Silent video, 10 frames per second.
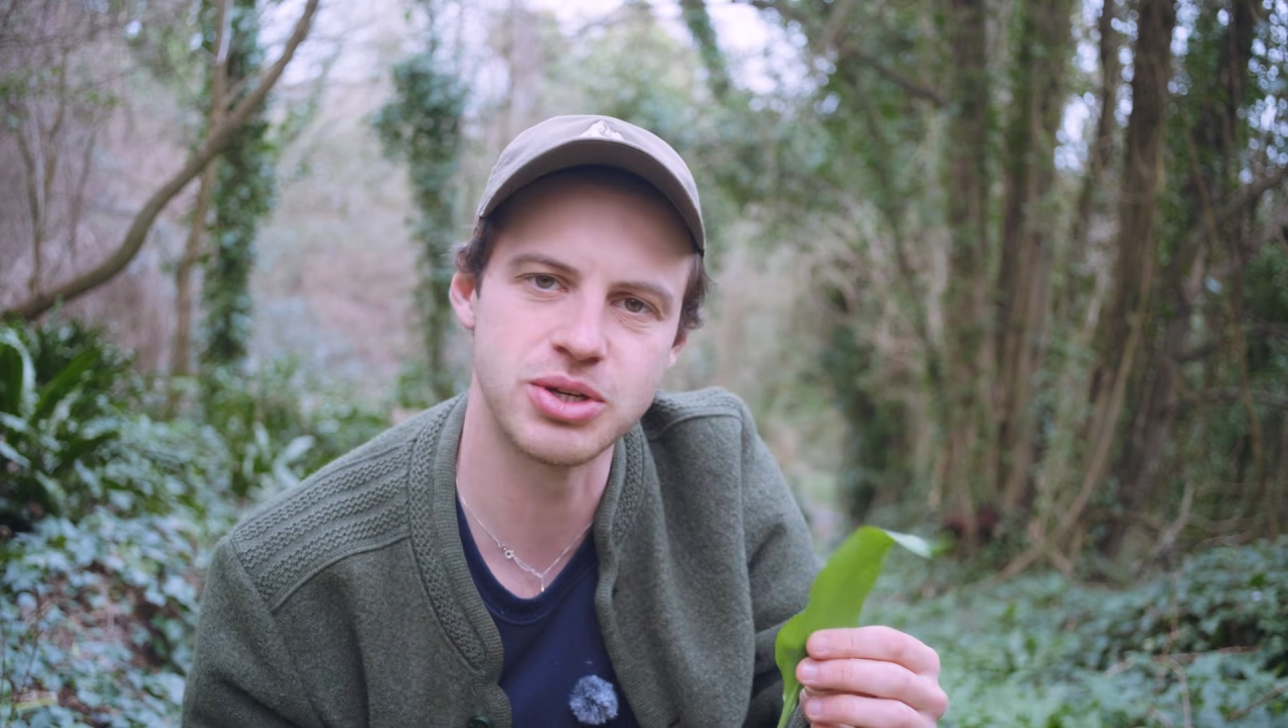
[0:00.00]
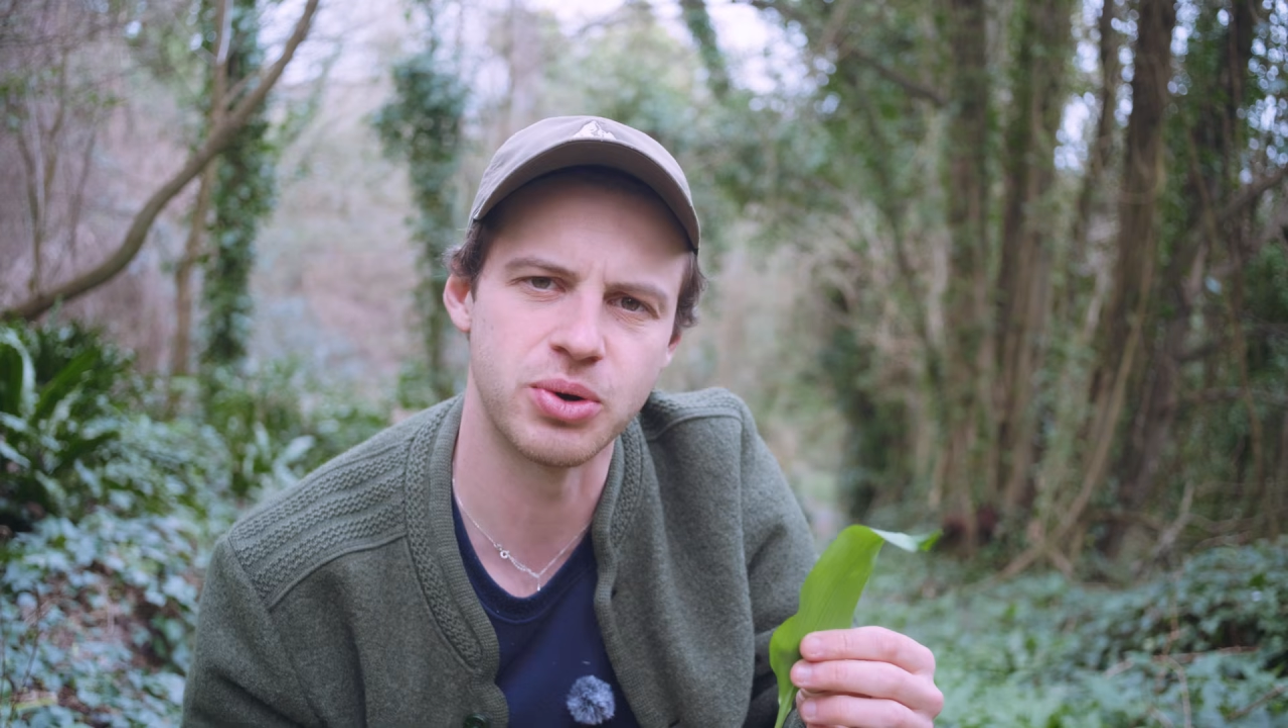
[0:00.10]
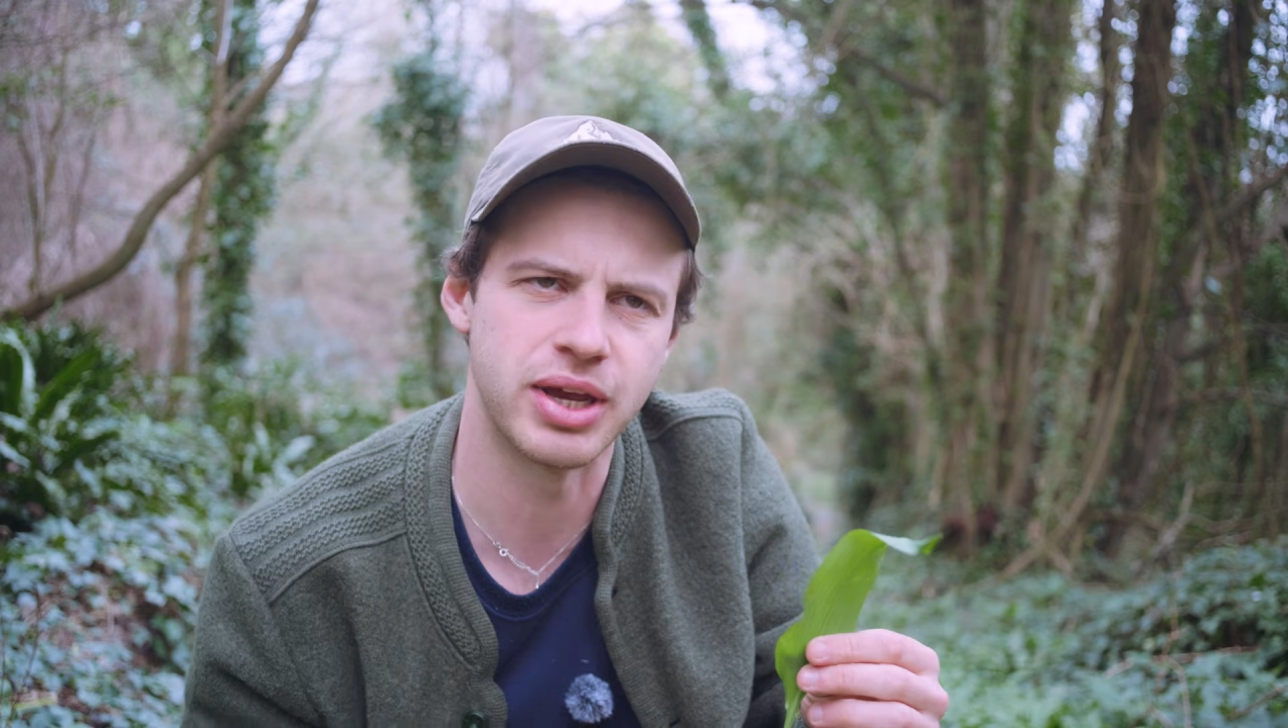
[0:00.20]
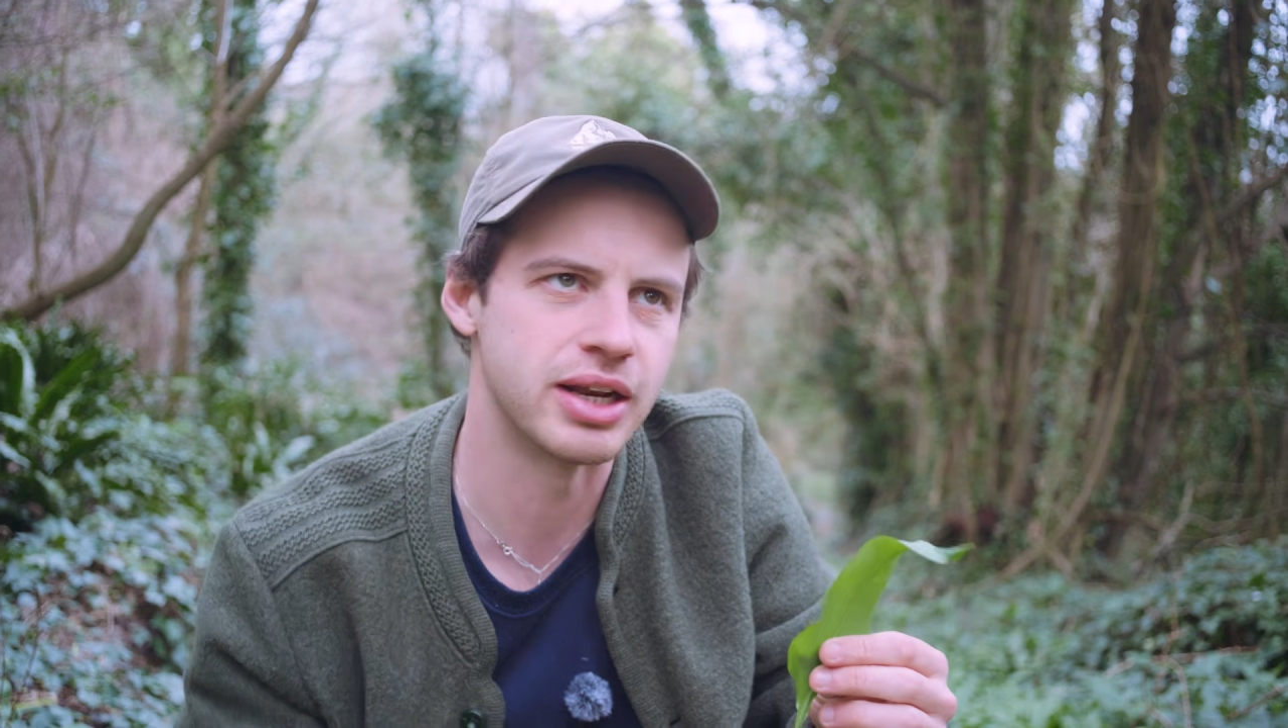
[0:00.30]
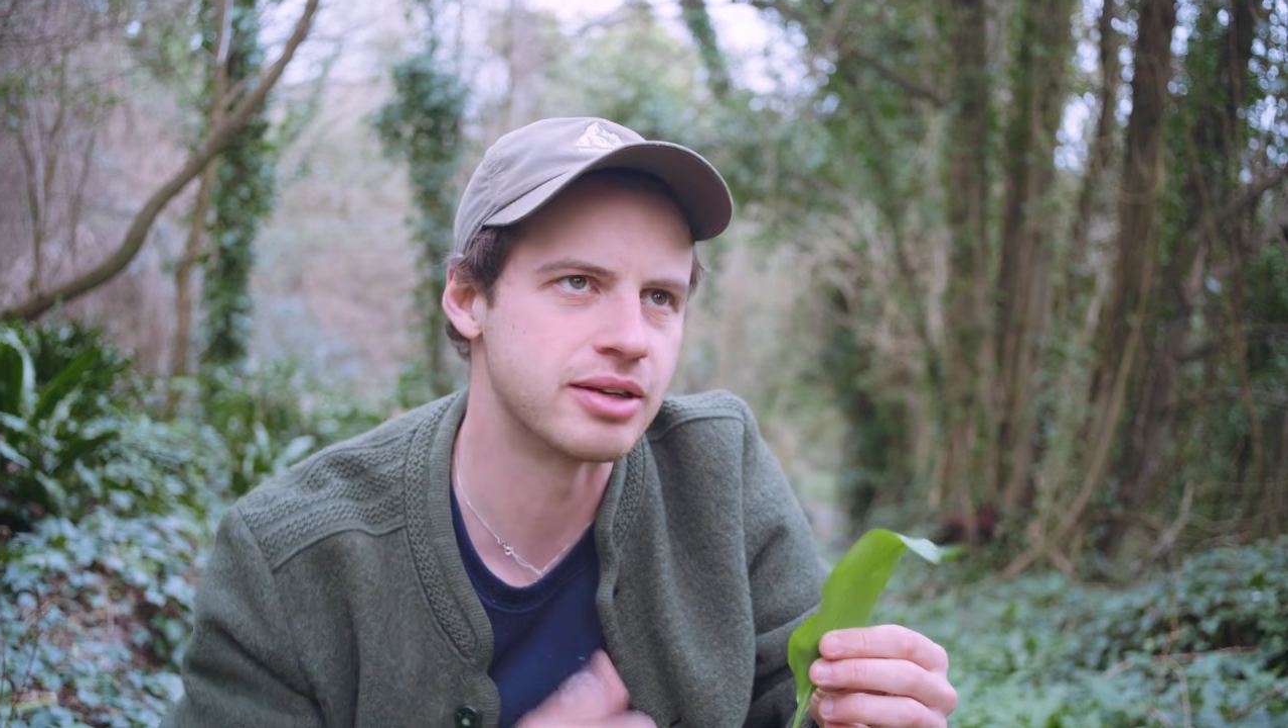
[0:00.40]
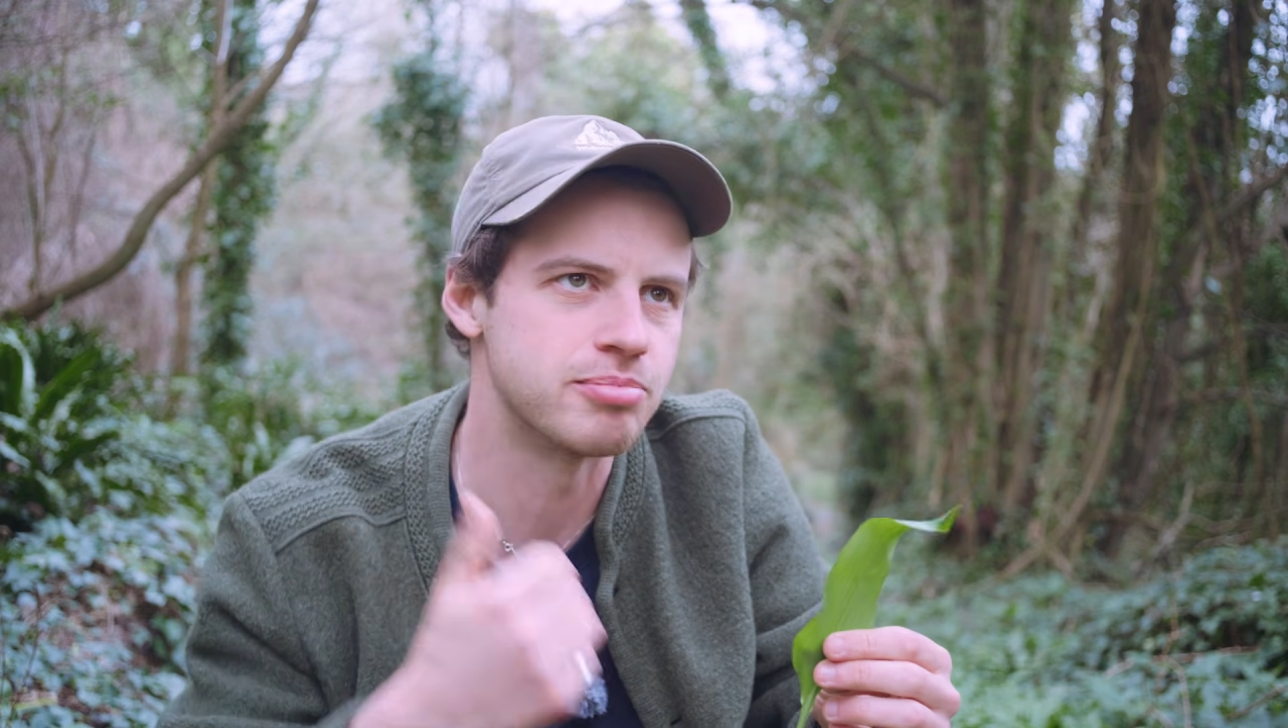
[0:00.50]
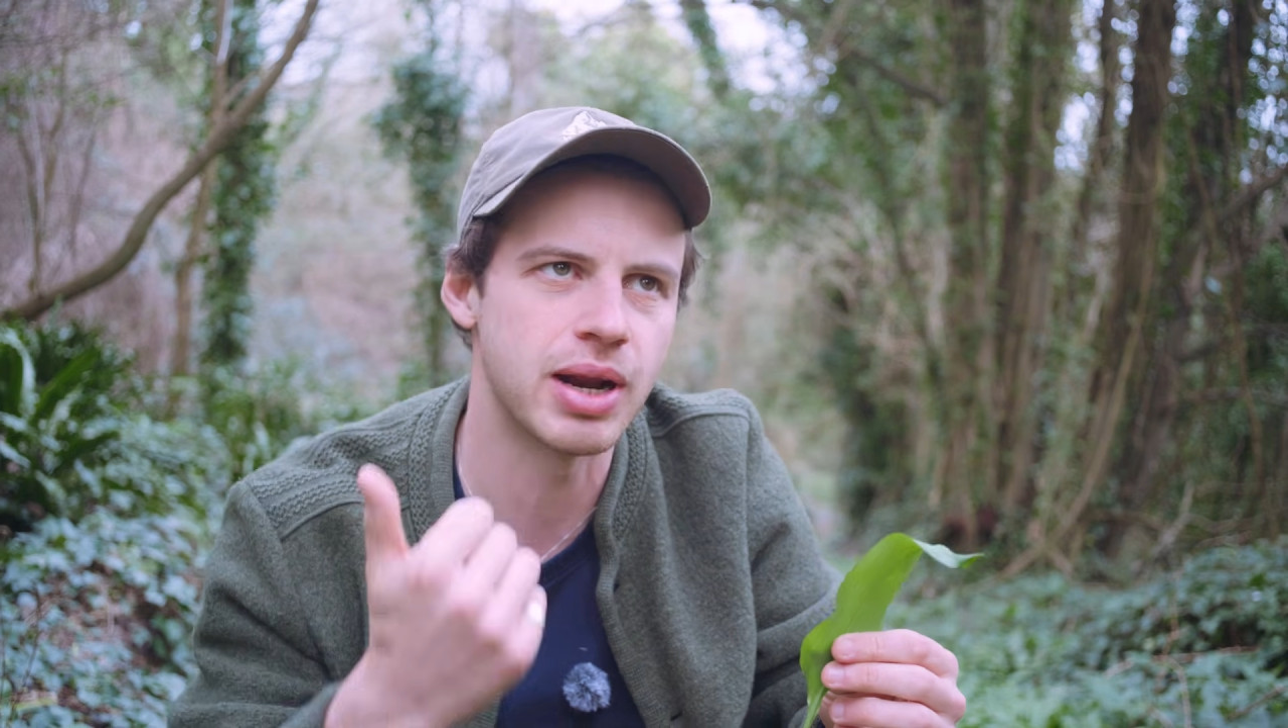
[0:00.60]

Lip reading: talking